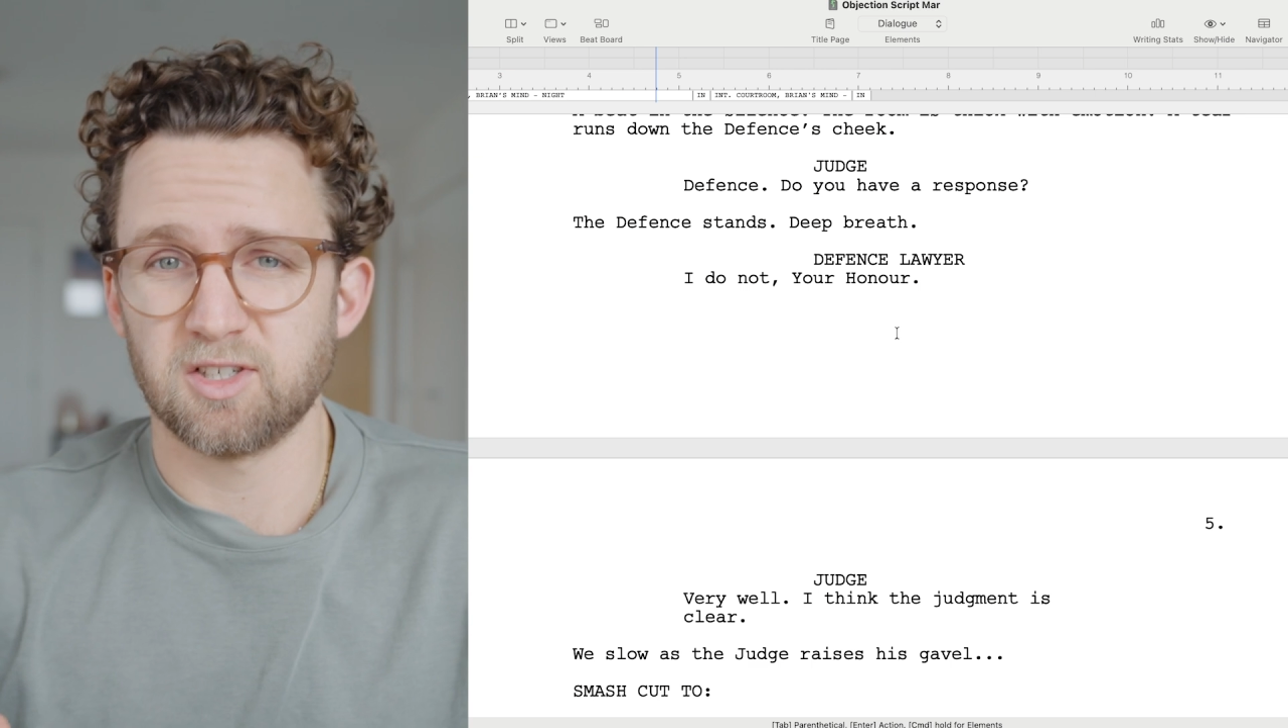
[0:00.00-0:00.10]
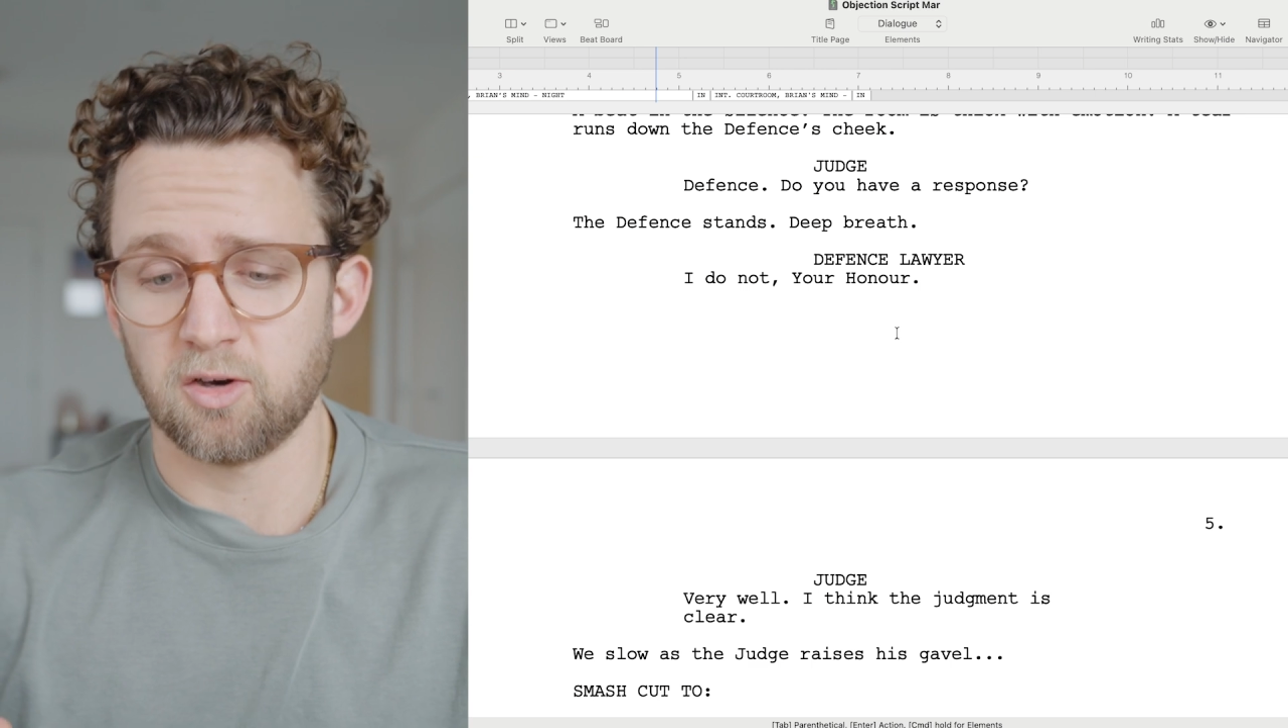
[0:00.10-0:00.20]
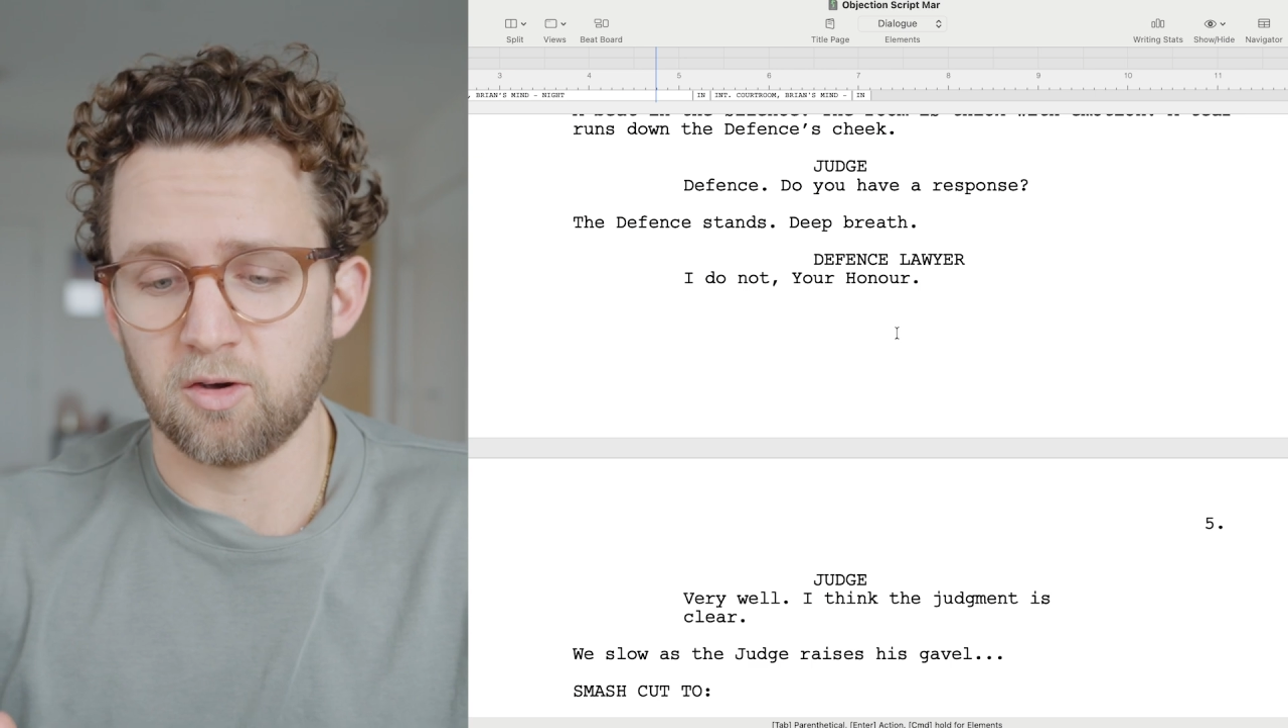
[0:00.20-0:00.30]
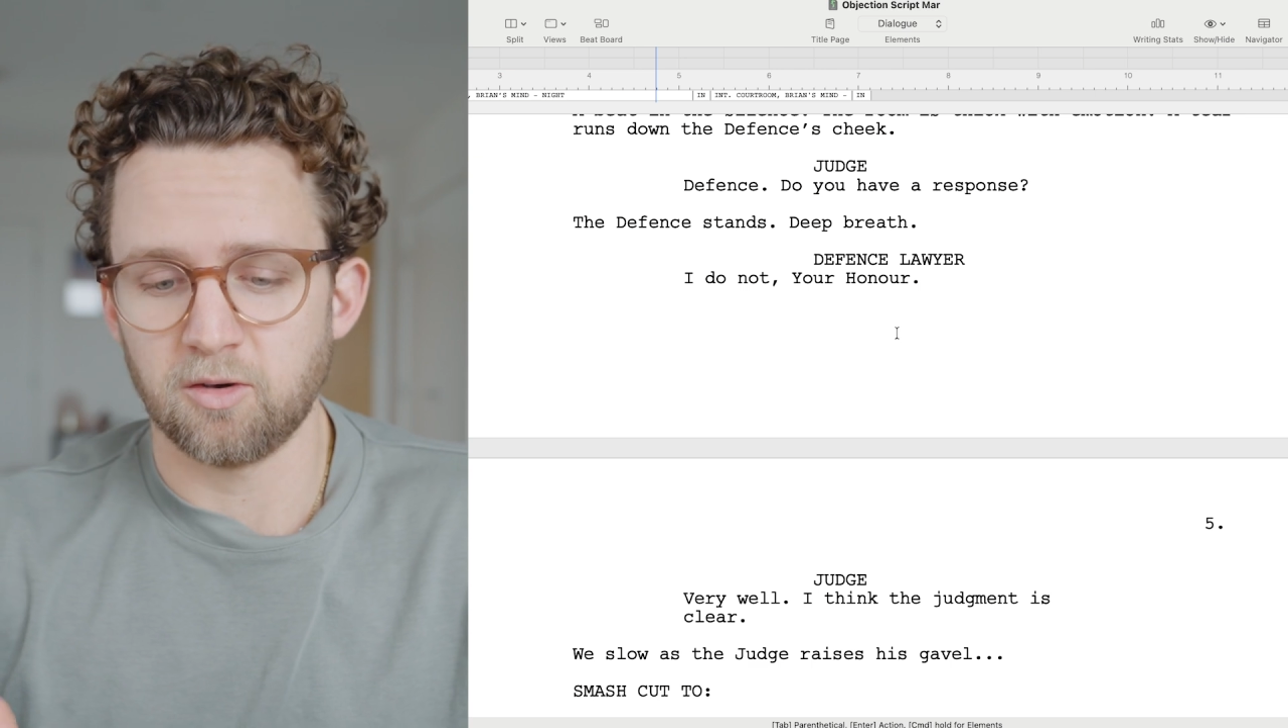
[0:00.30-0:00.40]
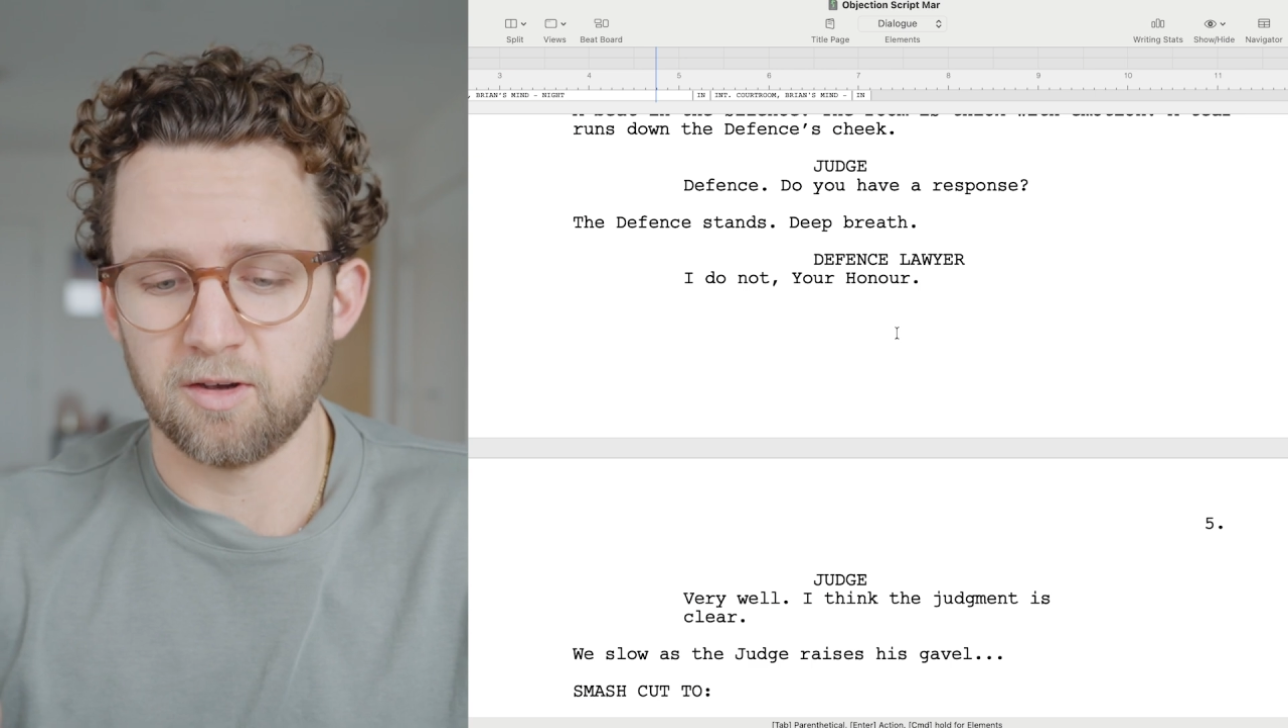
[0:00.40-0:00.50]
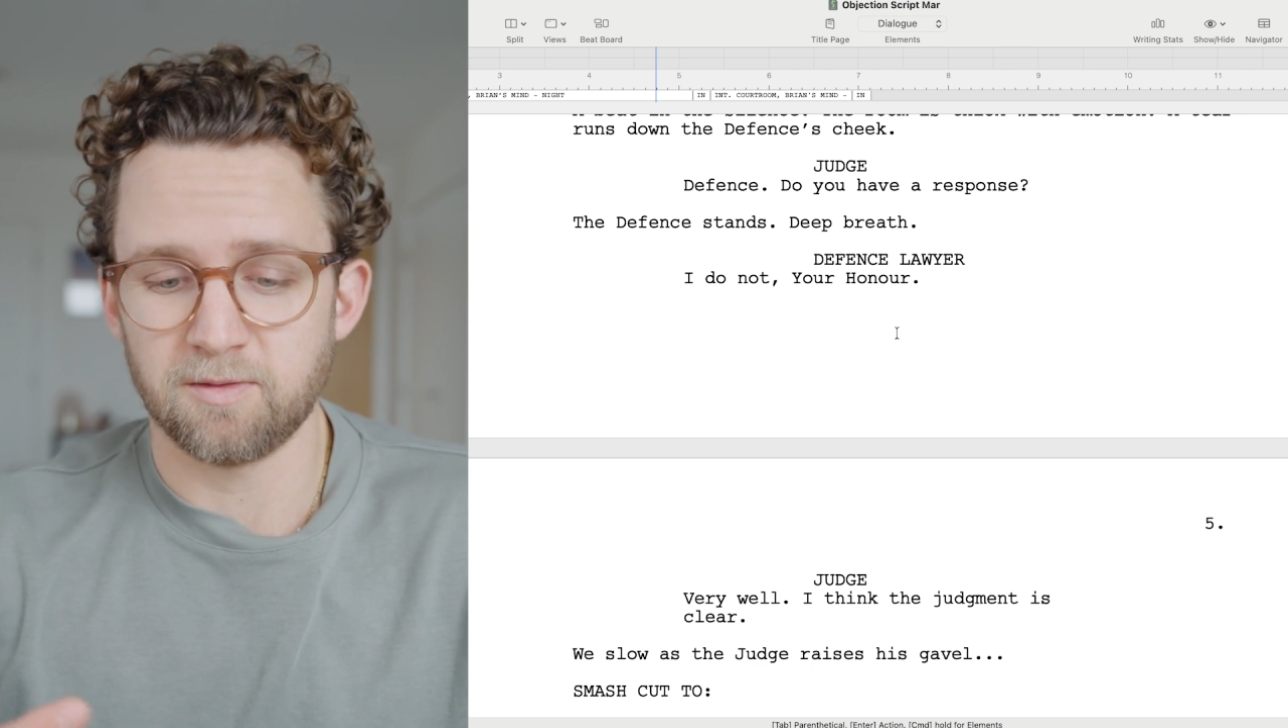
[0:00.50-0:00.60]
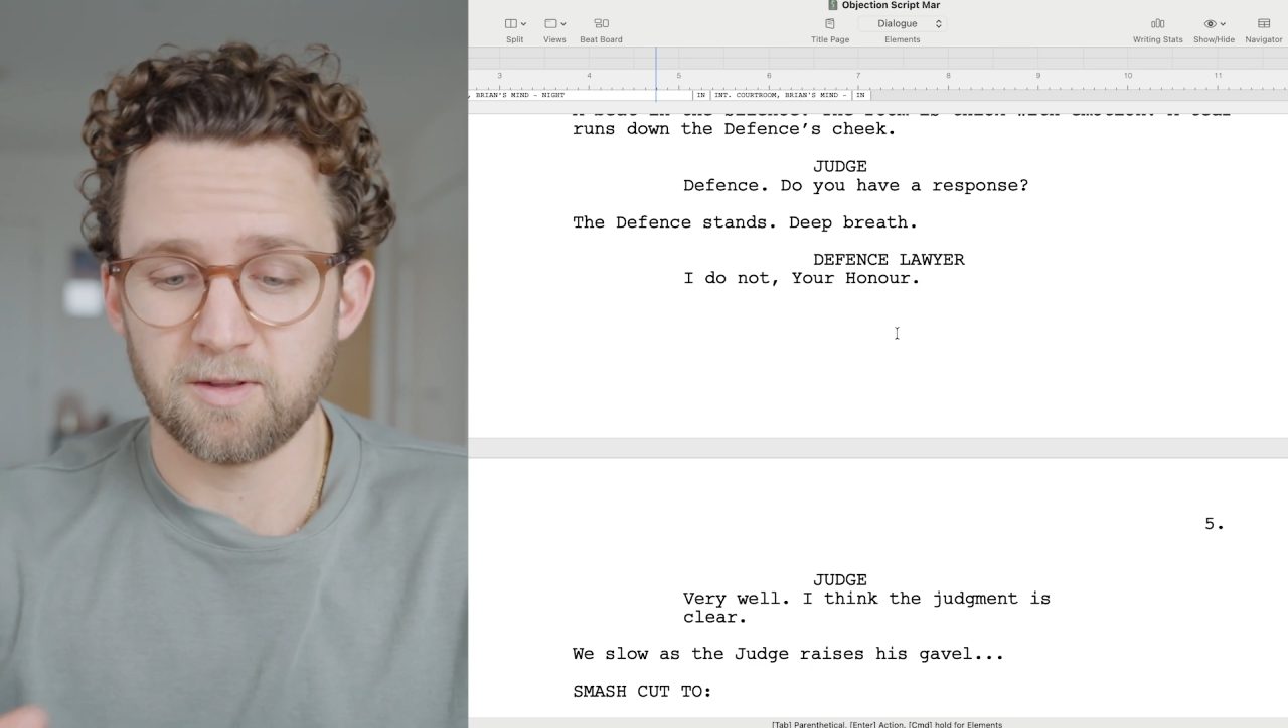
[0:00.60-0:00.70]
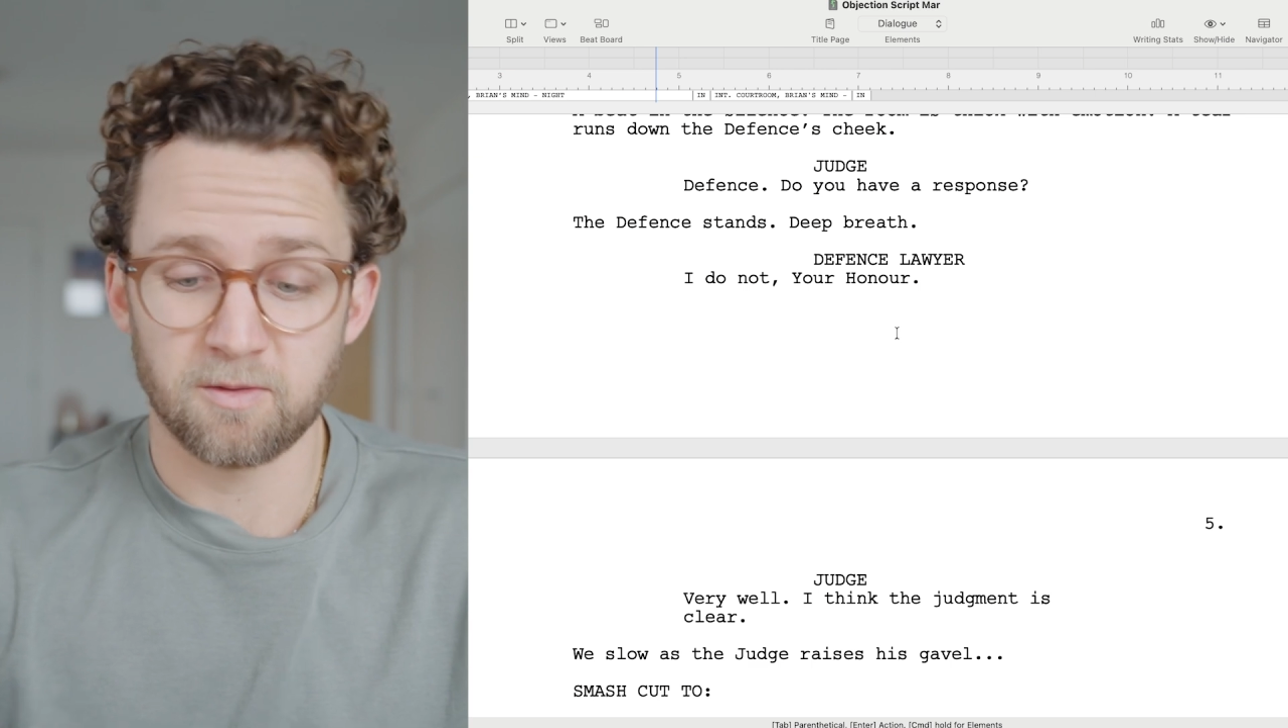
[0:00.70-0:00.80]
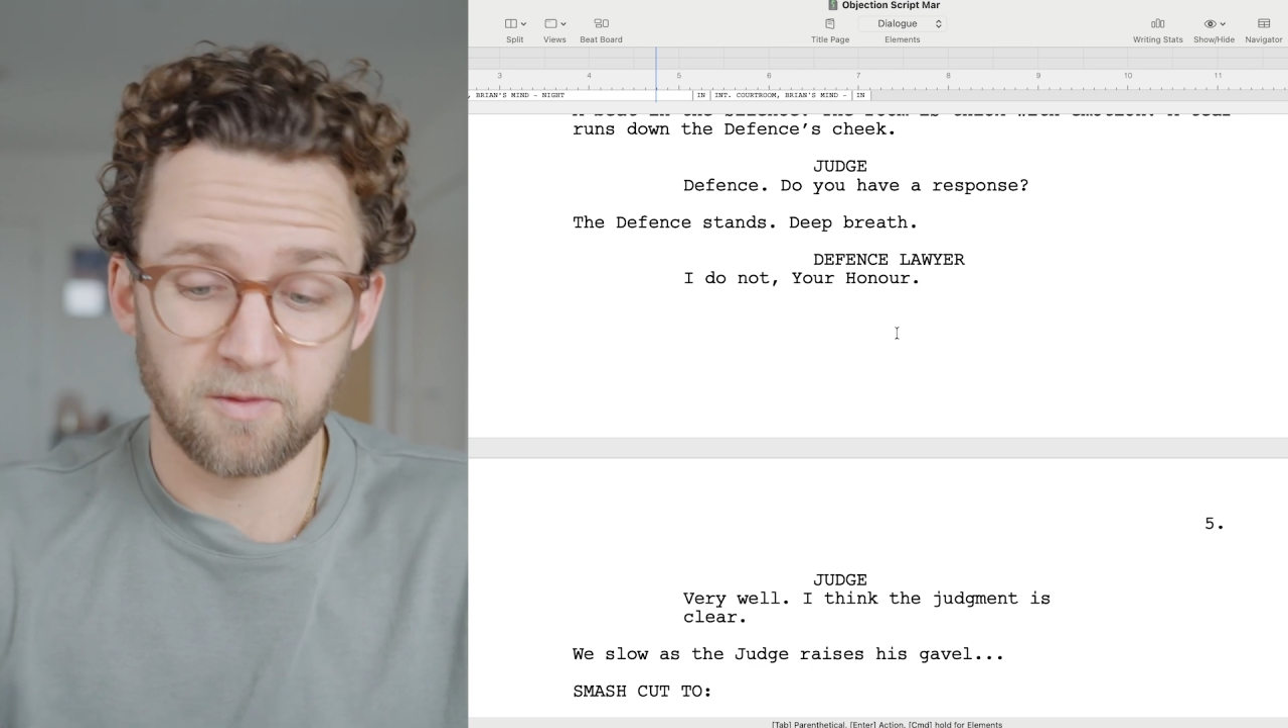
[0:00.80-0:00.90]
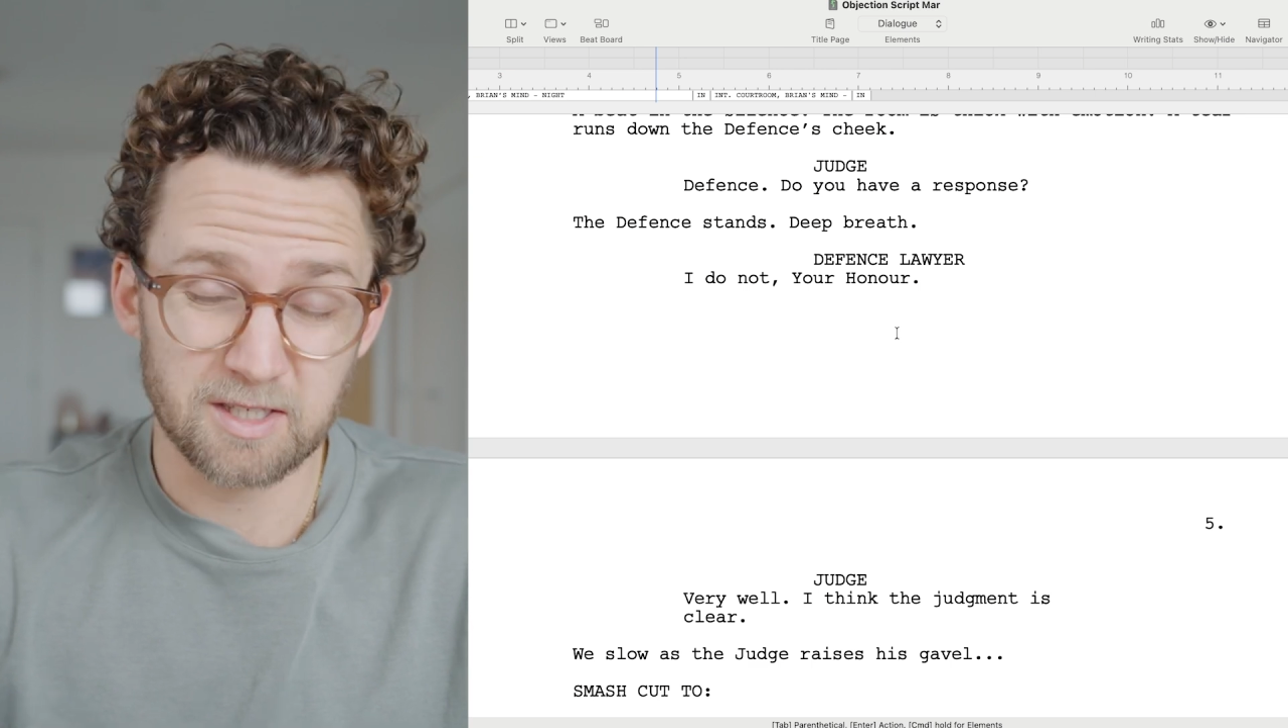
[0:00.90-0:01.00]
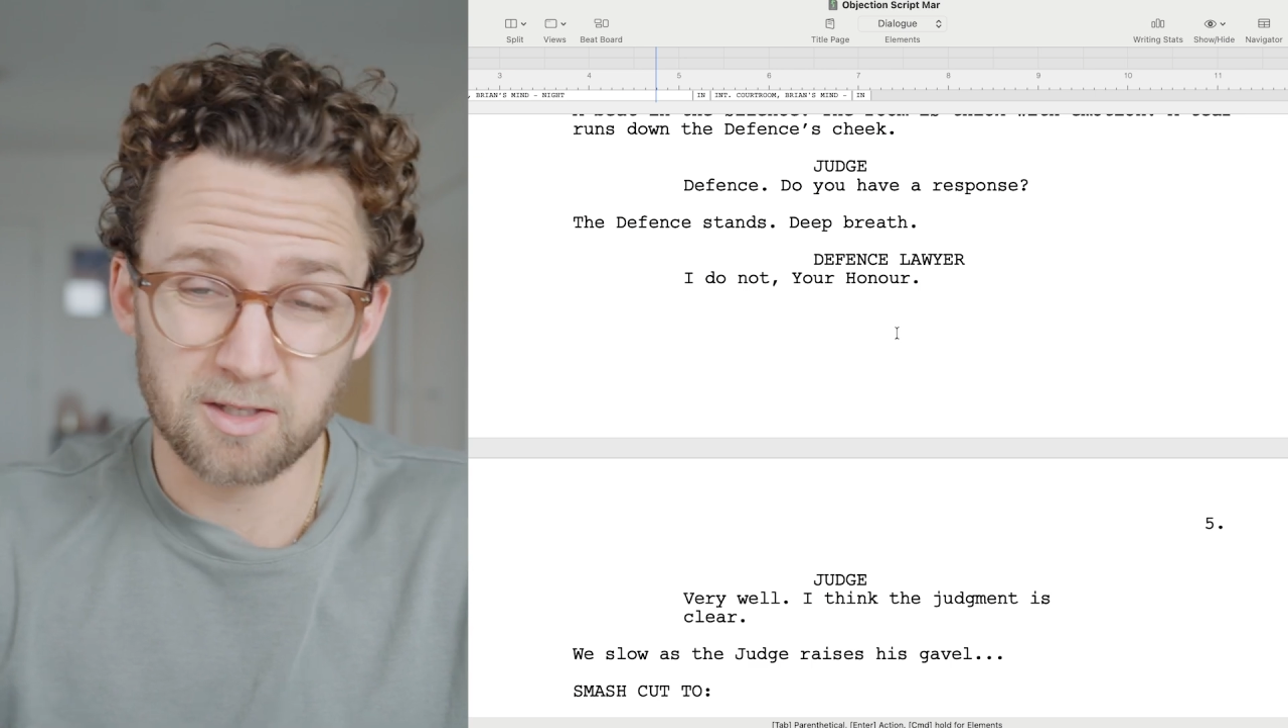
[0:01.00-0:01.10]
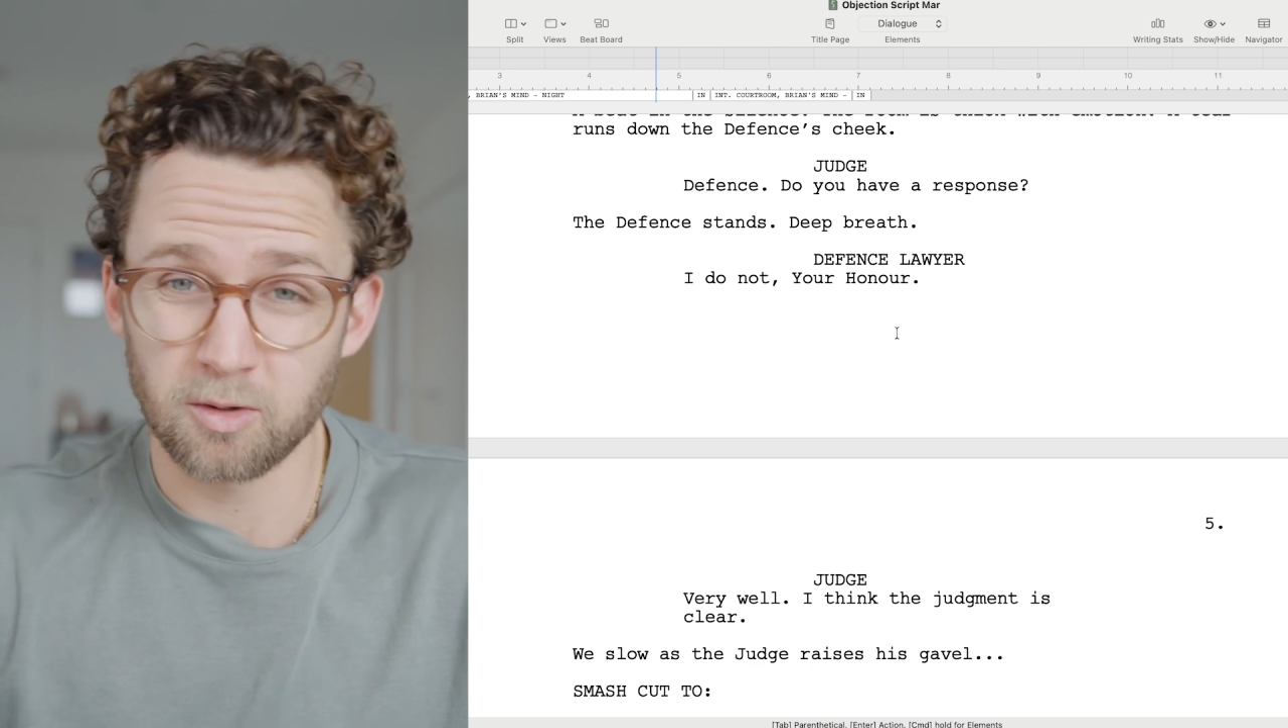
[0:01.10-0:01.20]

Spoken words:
So if the defense